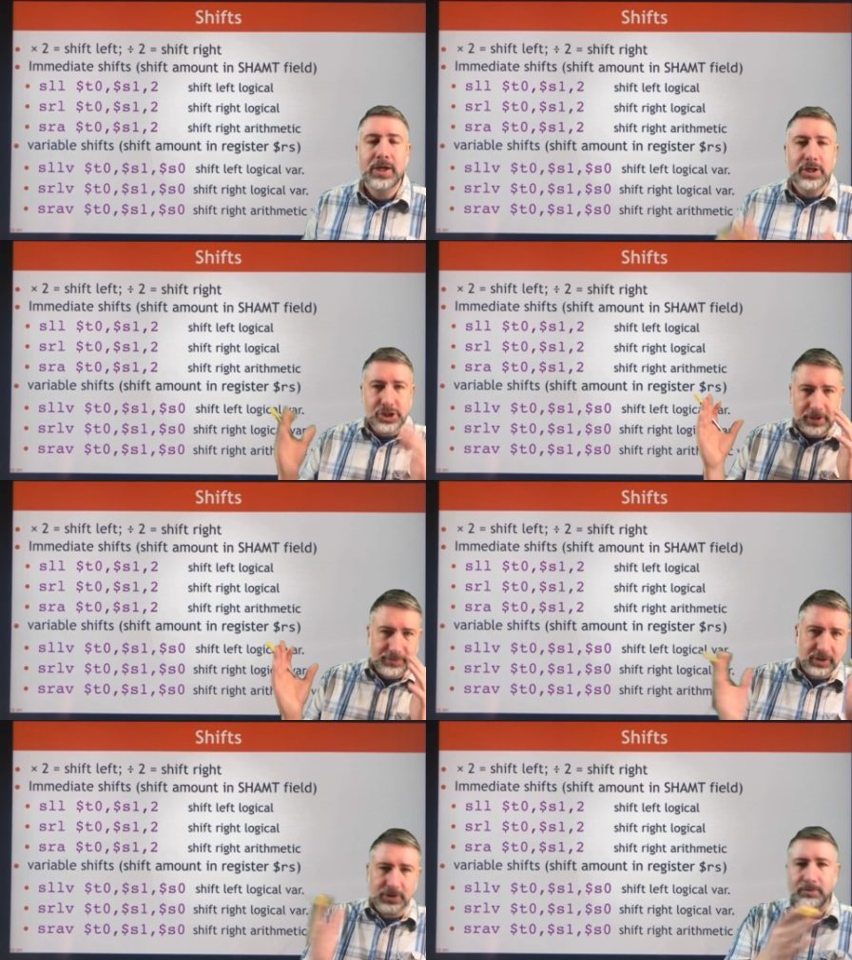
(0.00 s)

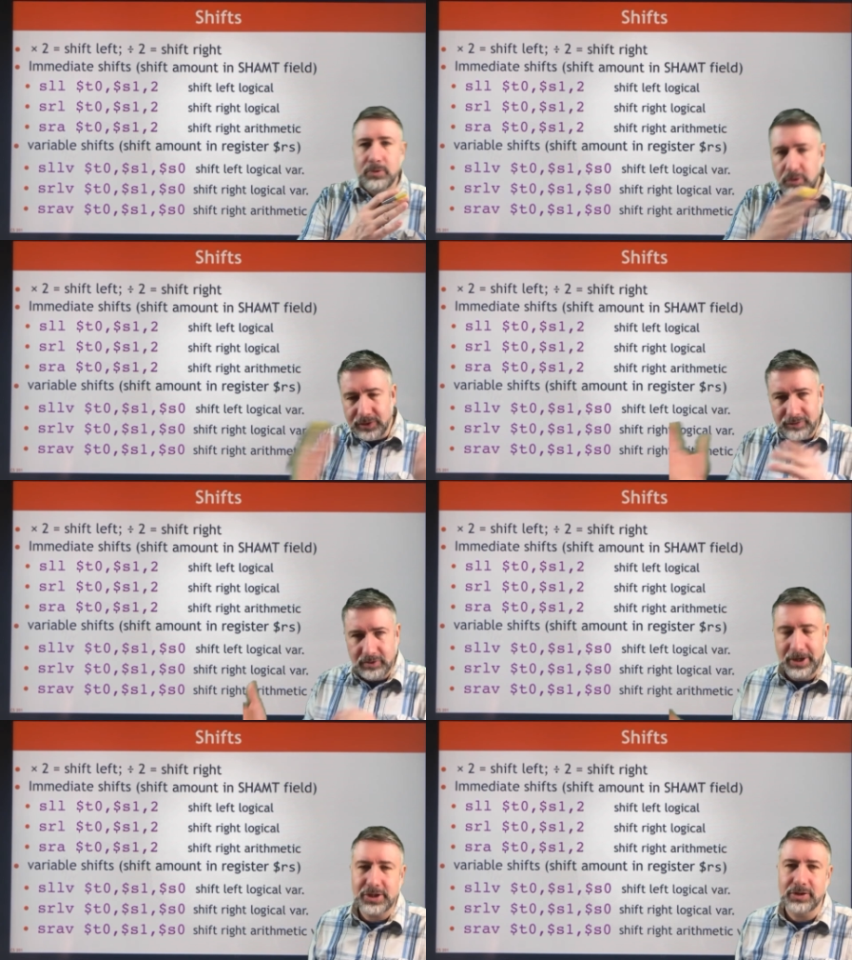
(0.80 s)
shifts are to move
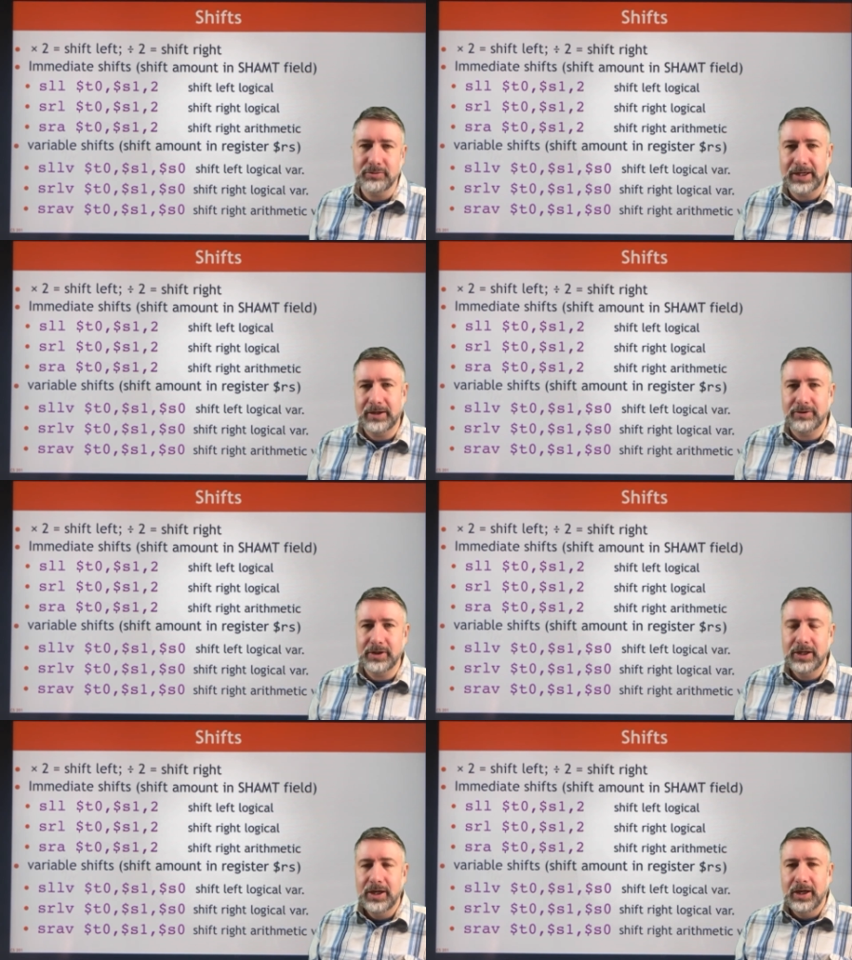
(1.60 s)
information around,
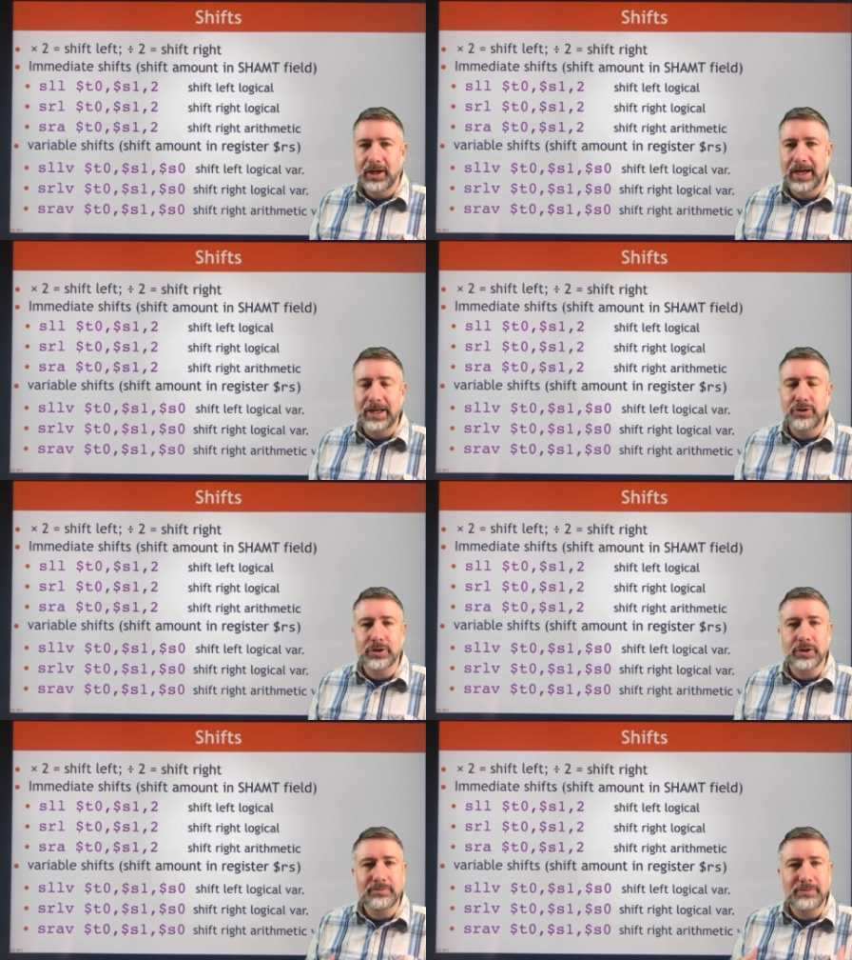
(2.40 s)
and you
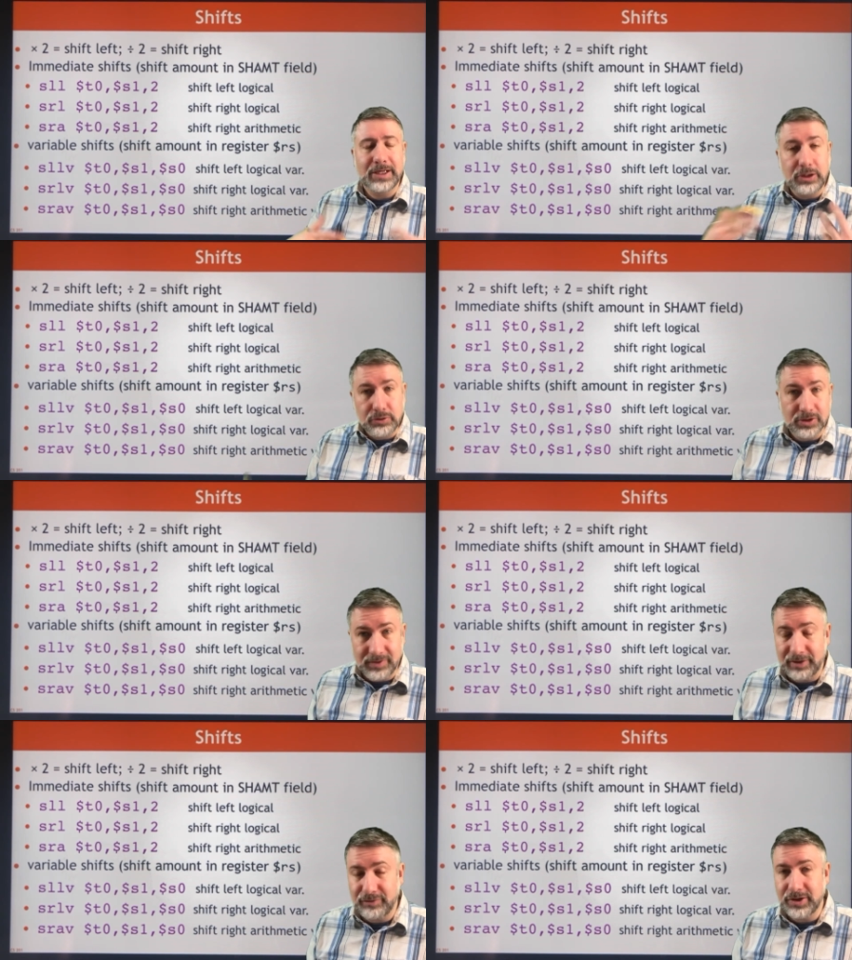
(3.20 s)
can make use of
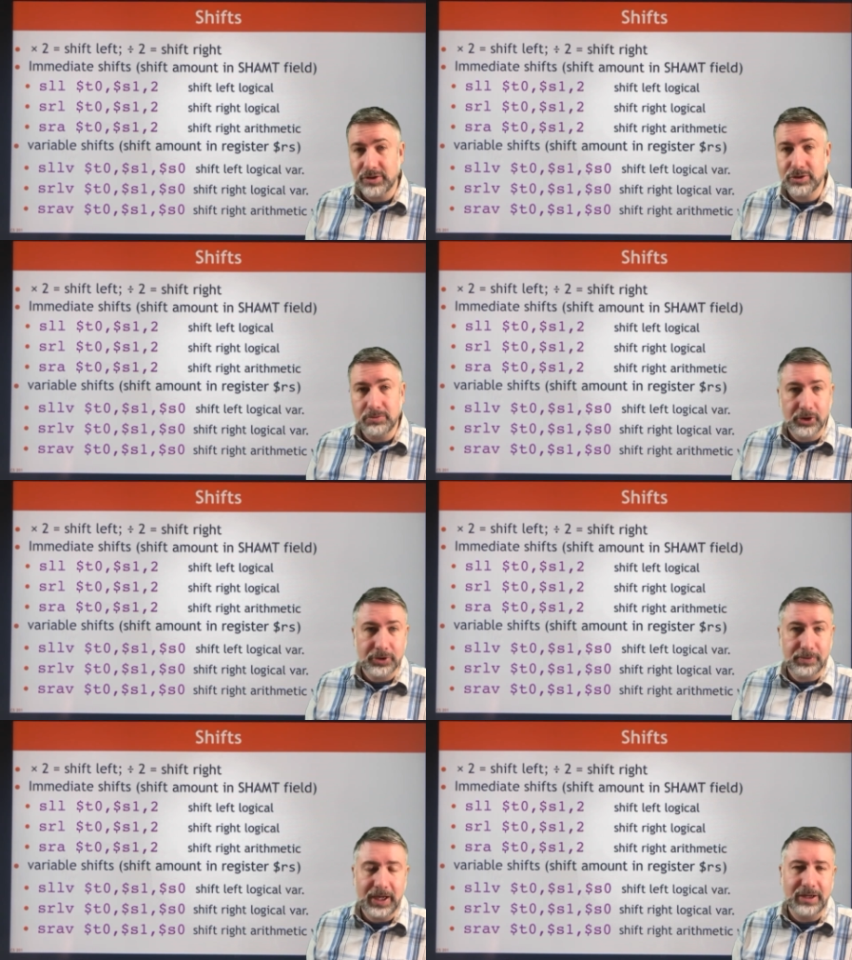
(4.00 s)
that feature to
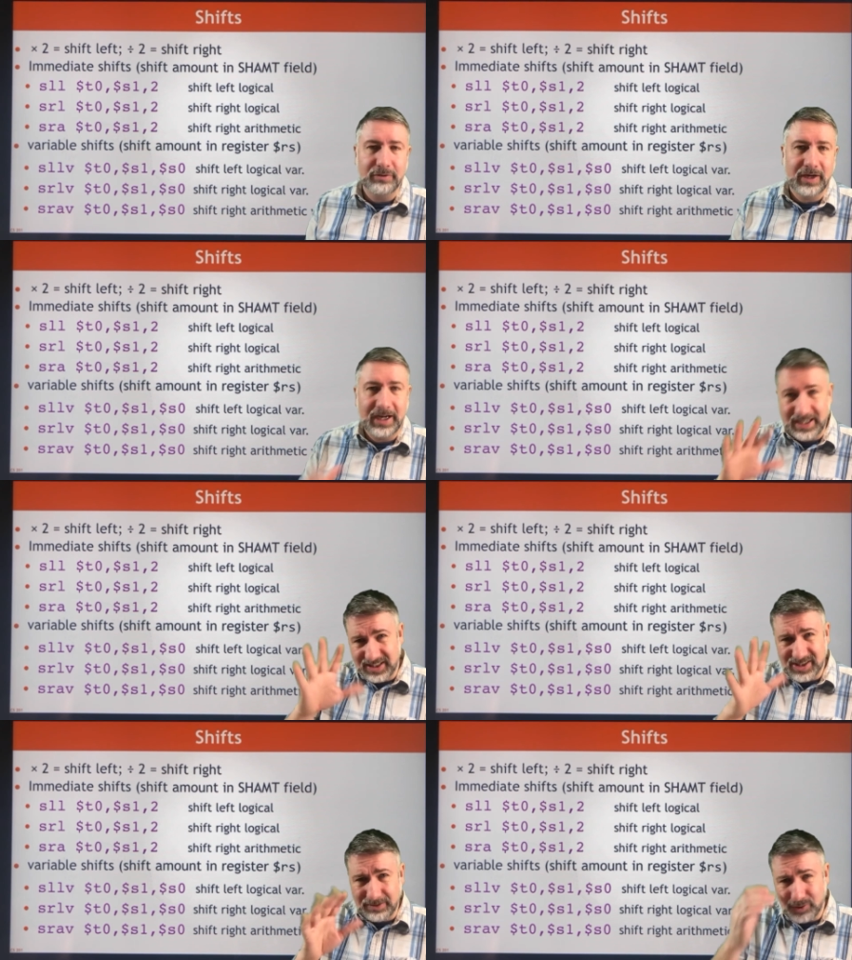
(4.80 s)
multiply and divide
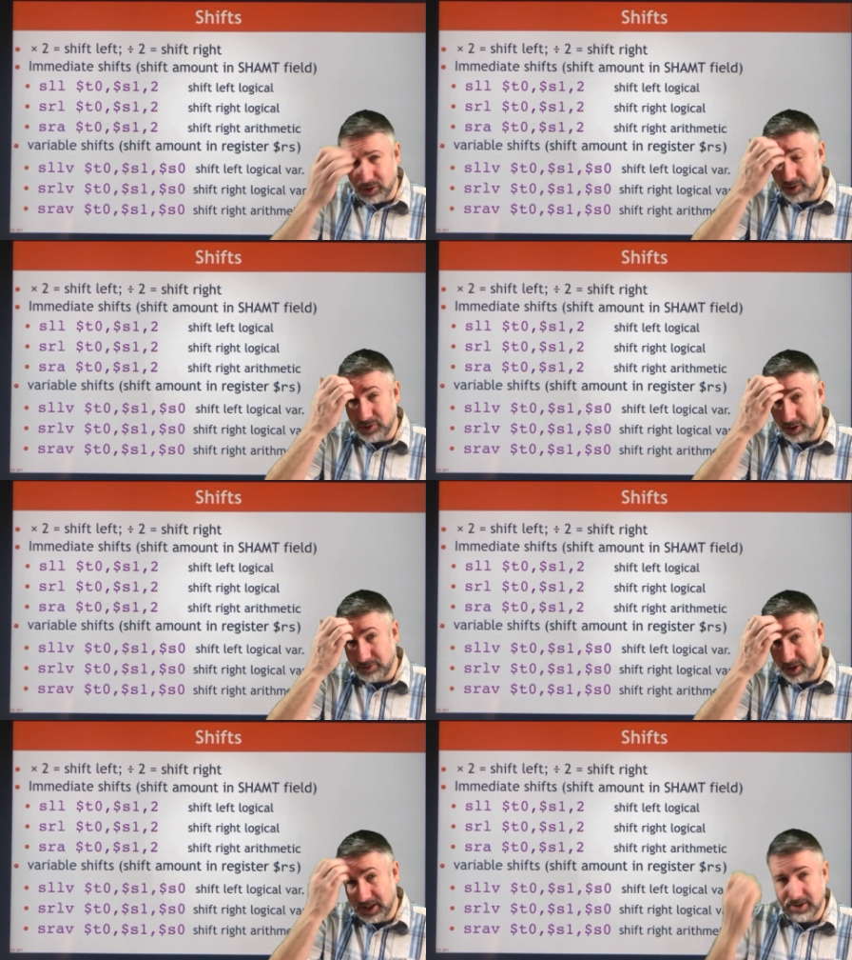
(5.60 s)
in some certain
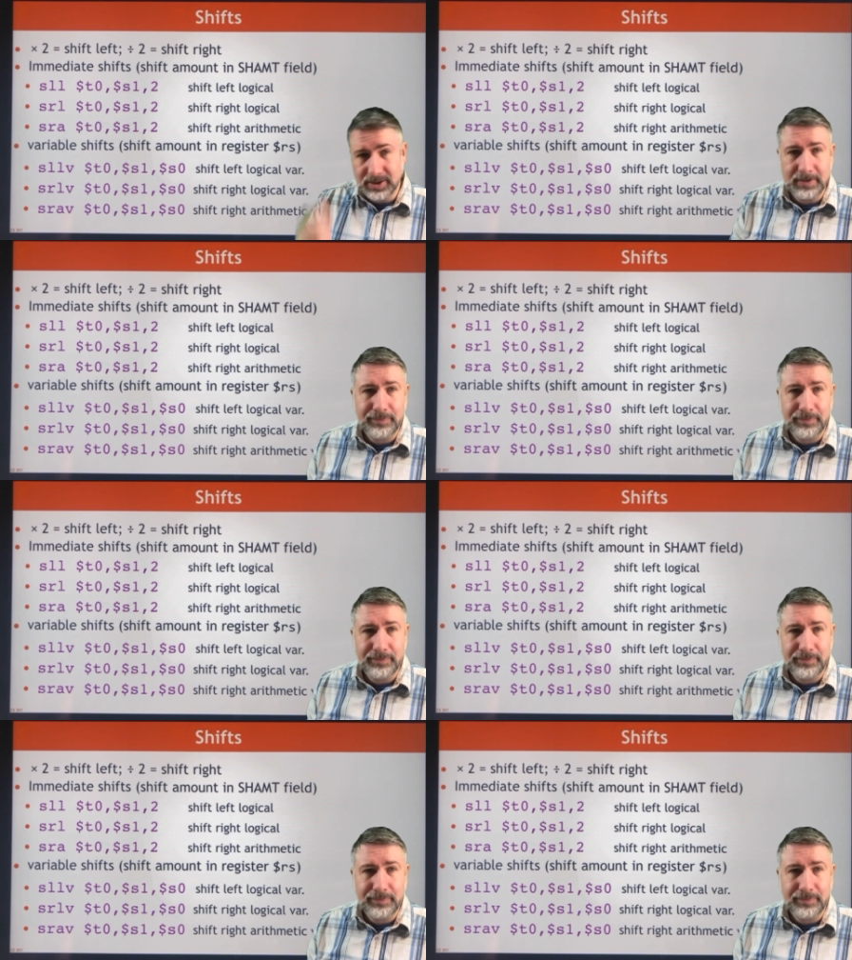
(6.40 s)
circumstances.